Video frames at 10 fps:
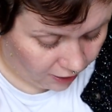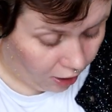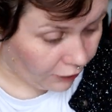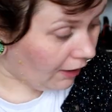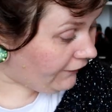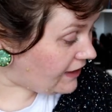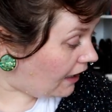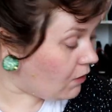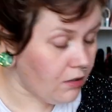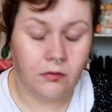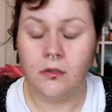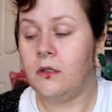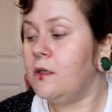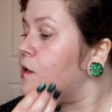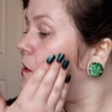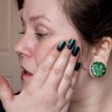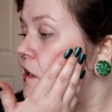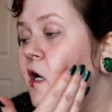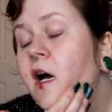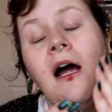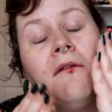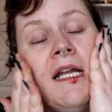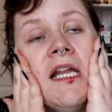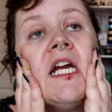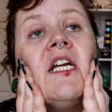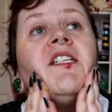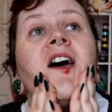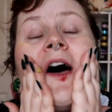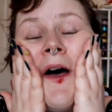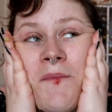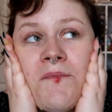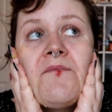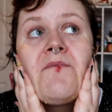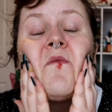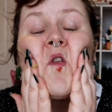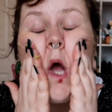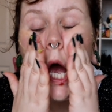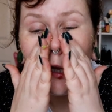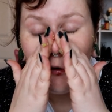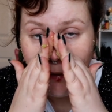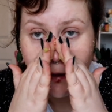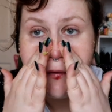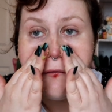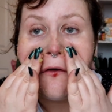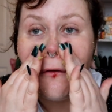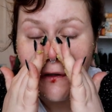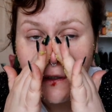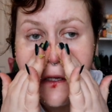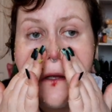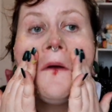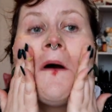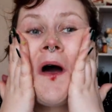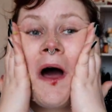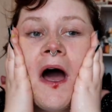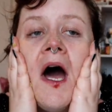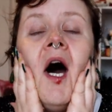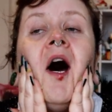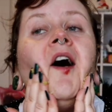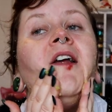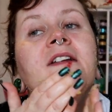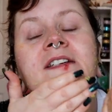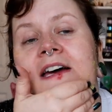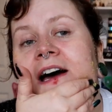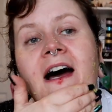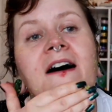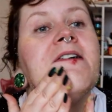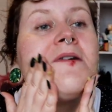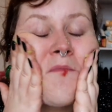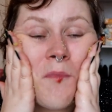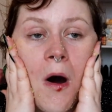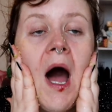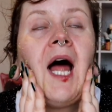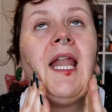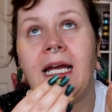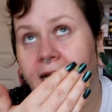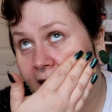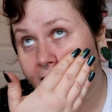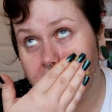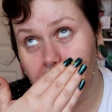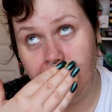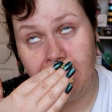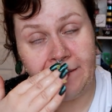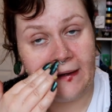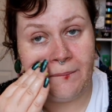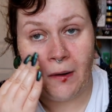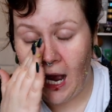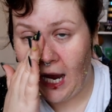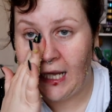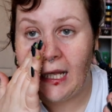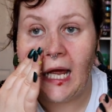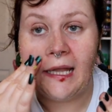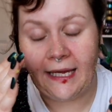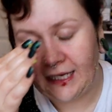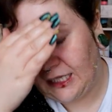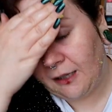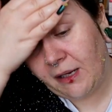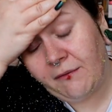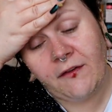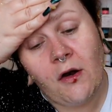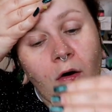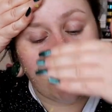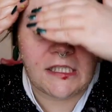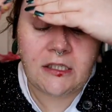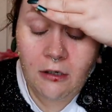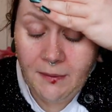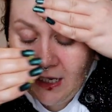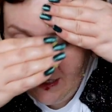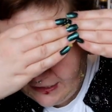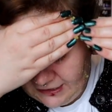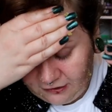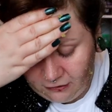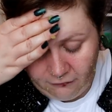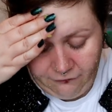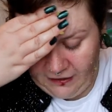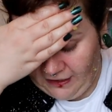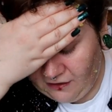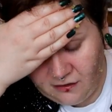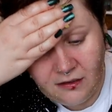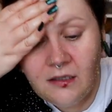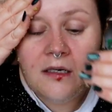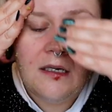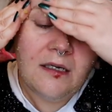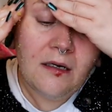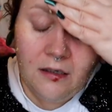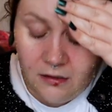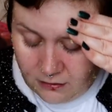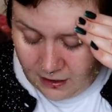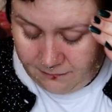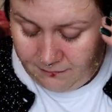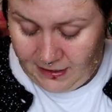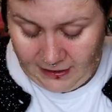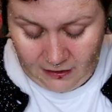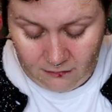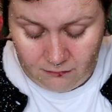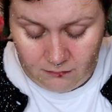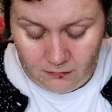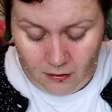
I don't have a towel. I really liked aloe bamboo roll, and I like the Lippy of Faith, but I like a little bit of a coarser scrub. This is lovely. Oh, I'm making a,